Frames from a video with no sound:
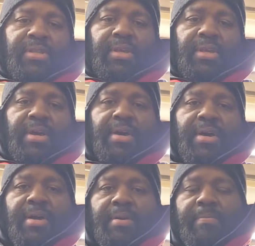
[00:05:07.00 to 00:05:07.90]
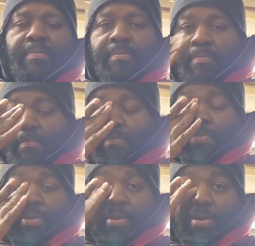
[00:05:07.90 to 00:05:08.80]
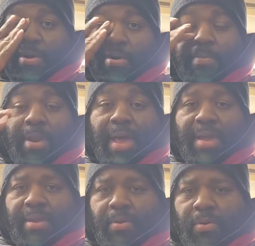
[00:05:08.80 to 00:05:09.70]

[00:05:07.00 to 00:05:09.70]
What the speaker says: the all black or